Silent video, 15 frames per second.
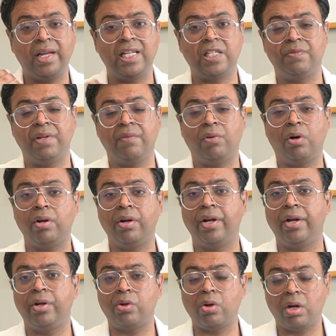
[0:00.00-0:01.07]
as we have
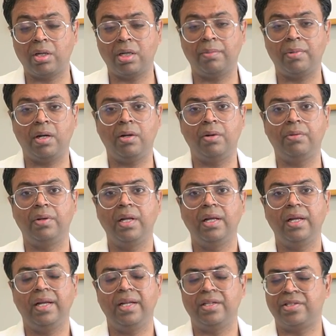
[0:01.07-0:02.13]
already talked about
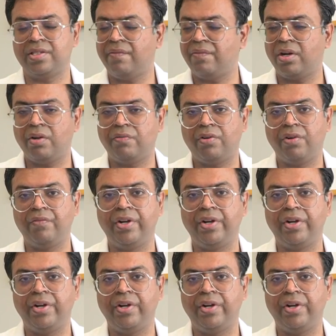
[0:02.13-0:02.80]
in several of our